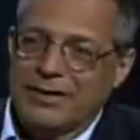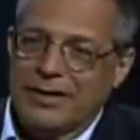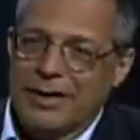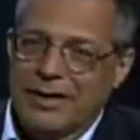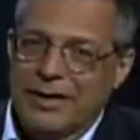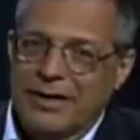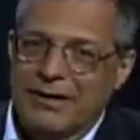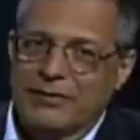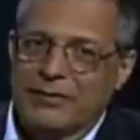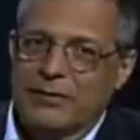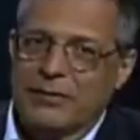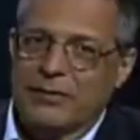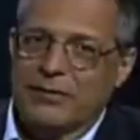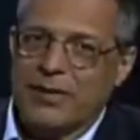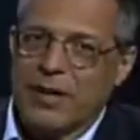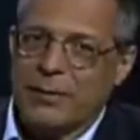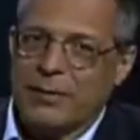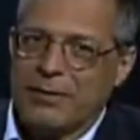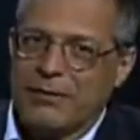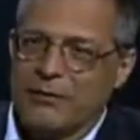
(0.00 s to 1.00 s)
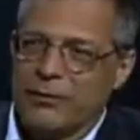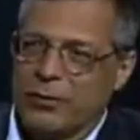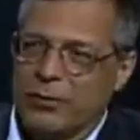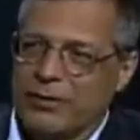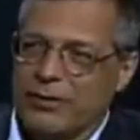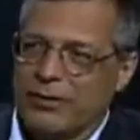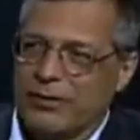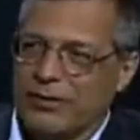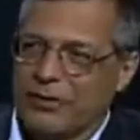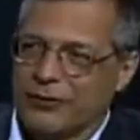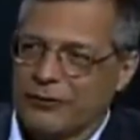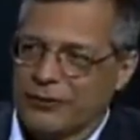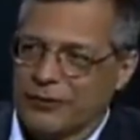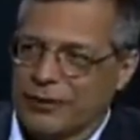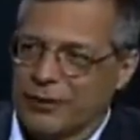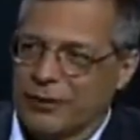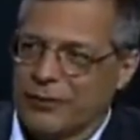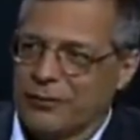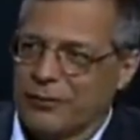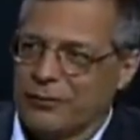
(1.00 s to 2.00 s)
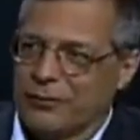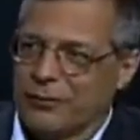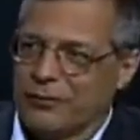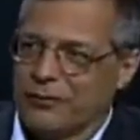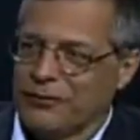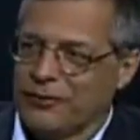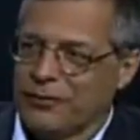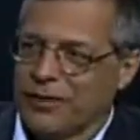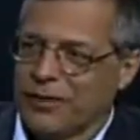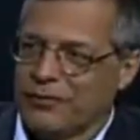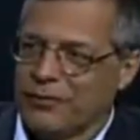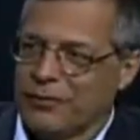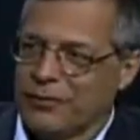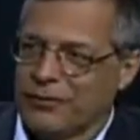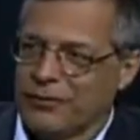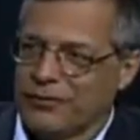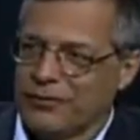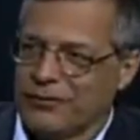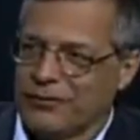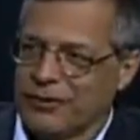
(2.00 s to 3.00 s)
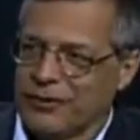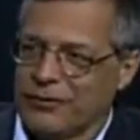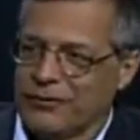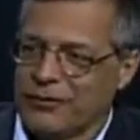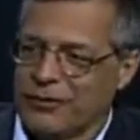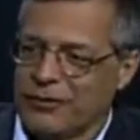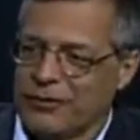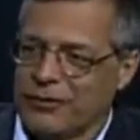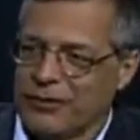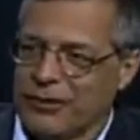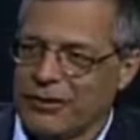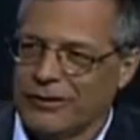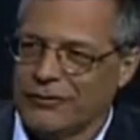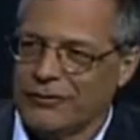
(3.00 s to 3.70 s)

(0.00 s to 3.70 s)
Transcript: 9/11 was how many, 14 years ago? And we still have all these draconian